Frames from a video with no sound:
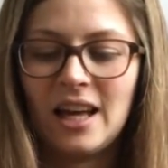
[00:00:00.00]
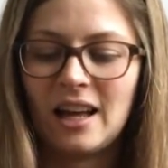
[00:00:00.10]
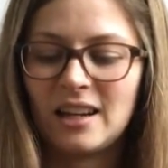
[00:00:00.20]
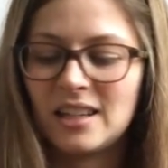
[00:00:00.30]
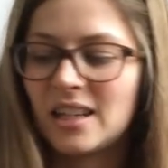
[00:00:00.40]

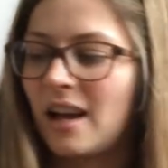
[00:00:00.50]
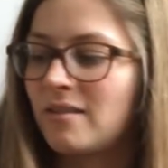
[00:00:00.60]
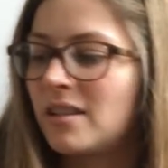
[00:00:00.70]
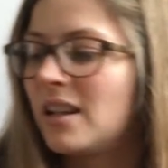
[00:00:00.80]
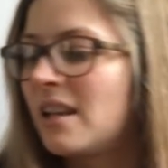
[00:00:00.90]
and I didn't
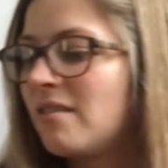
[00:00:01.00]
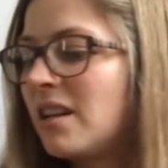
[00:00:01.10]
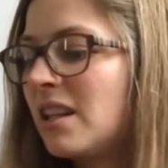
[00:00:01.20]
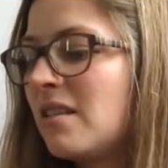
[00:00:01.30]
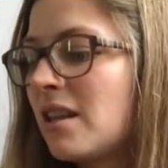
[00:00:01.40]
have to like
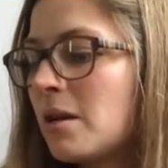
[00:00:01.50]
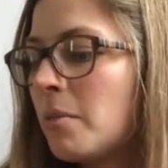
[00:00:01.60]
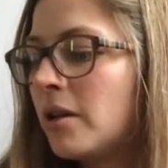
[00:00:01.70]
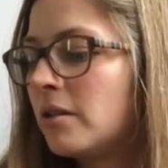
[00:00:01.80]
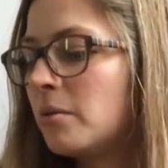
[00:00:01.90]
really think
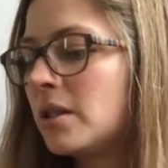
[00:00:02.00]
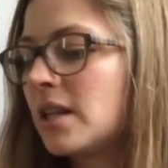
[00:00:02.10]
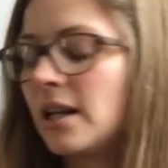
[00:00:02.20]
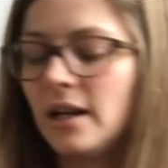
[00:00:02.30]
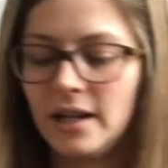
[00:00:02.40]
about it,
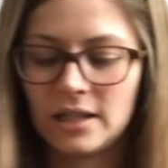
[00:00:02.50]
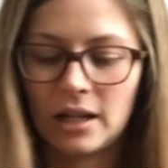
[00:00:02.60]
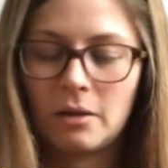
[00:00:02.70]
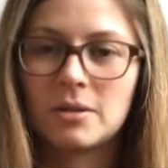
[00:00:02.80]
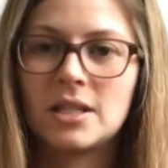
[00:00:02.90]
which I liked,
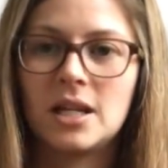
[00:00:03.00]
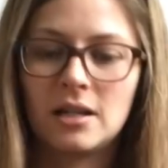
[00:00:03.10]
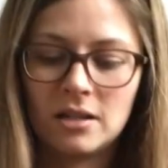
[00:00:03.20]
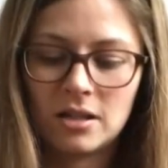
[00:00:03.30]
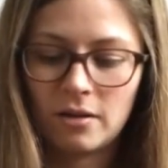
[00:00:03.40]
and I was
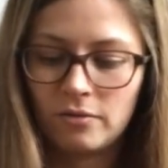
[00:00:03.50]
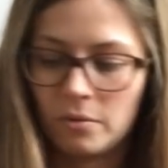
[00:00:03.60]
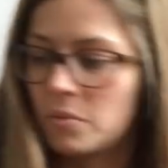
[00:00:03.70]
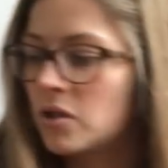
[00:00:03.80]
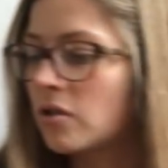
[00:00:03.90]
knitting stuff
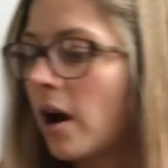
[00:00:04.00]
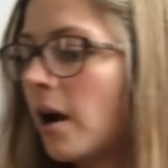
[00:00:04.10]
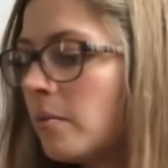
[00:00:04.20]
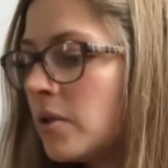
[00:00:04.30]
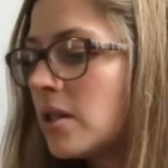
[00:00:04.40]
from
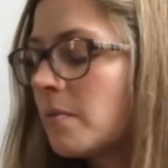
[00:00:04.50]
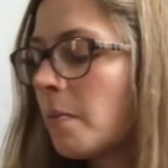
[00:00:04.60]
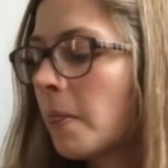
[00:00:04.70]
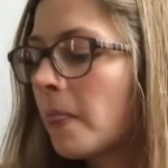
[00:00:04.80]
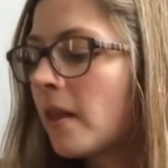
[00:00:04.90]
scraps.
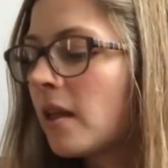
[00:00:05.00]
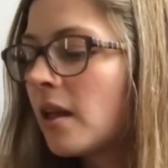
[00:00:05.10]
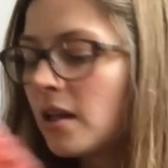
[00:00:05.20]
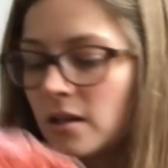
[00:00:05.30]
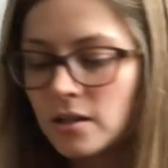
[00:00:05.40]

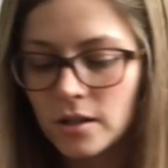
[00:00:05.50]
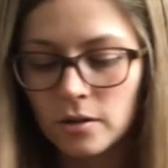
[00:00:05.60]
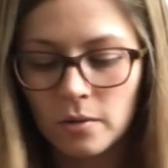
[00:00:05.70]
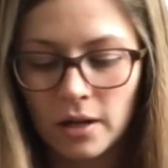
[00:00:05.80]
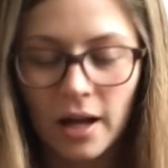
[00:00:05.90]

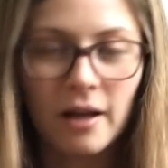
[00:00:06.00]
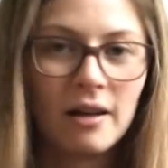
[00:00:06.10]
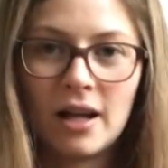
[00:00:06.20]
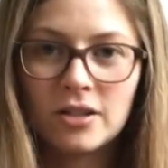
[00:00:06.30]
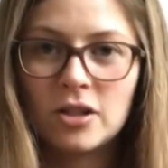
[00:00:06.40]
So
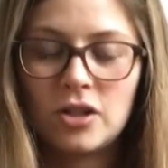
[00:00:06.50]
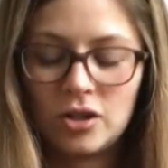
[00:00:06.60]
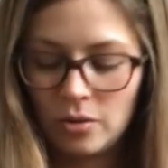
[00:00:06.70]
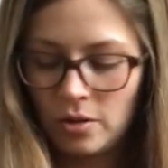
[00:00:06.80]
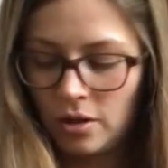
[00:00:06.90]
I'll just
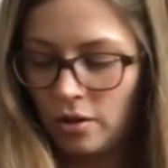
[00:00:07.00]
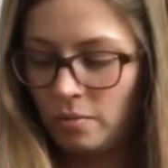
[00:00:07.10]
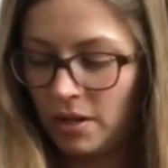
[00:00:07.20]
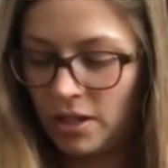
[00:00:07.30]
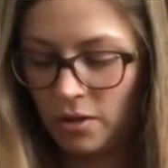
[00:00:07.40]
show
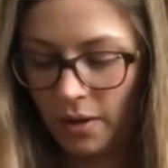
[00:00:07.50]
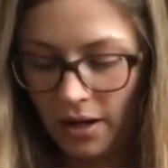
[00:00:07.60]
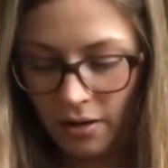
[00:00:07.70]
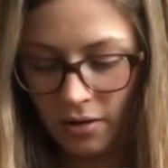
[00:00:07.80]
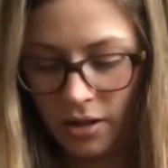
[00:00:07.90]
you my
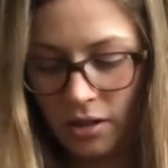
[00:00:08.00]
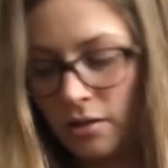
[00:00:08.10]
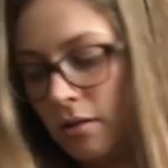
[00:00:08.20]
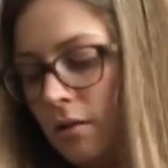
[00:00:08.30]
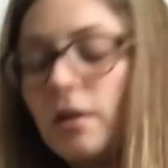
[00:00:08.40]
squares.
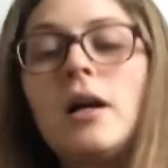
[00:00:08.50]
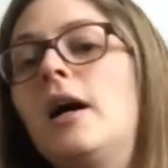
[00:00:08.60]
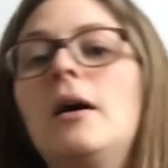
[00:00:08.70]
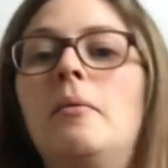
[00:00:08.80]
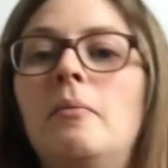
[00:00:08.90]

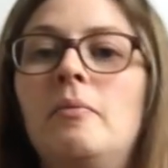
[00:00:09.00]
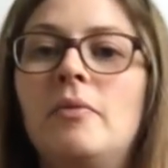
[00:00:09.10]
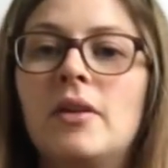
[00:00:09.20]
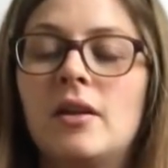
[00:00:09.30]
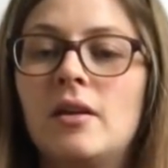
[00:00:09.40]

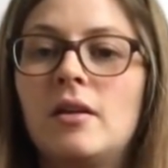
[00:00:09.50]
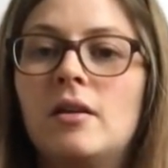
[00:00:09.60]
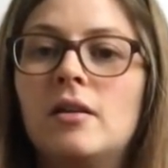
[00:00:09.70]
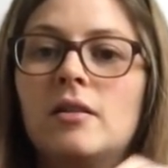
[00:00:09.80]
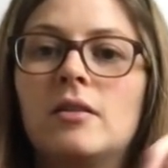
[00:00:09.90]

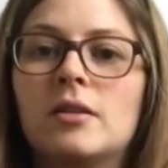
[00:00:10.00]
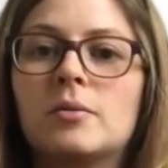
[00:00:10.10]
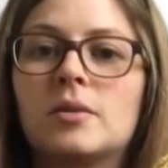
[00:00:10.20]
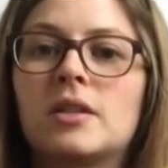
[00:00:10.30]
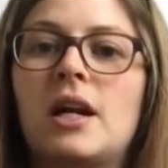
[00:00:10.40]

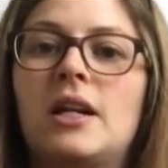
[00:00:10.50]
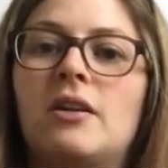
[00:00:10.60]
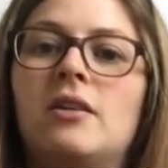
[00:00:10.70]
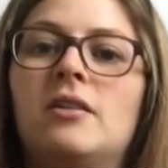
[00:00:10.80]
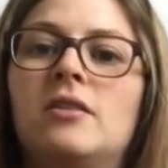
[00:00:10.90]
This was a kind
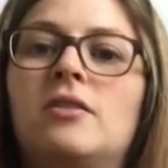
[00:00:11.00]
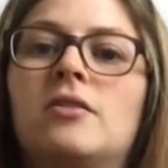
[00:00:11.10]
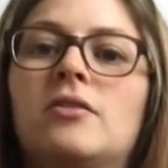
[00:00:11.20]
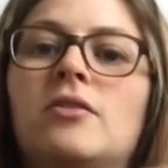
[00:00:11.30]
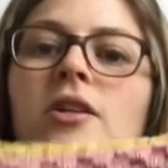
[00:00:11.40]
of
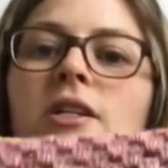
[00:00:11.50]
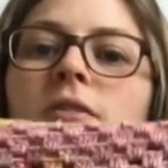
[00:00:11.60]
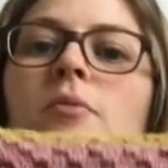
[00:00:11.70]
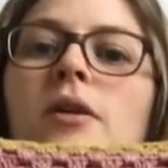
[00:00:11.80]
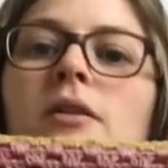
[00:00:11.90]
crazy
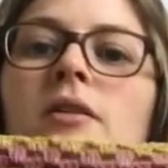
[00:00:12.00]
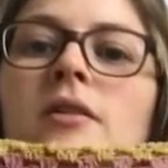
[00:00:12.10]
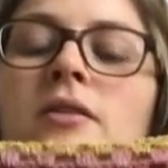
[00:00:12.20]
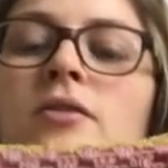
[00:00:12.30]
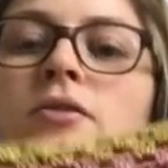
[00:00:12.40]
one,
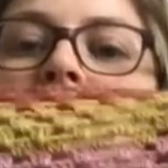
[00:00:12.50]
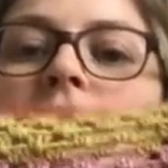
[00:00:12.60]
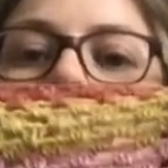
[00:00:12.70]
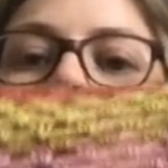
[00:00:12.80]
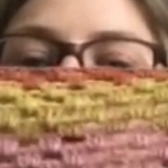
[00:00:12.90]
using
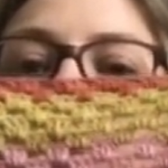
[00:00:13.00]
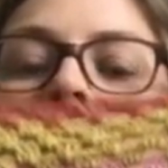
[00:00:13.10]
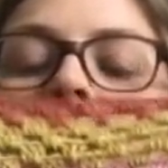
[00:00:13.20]
up a lot of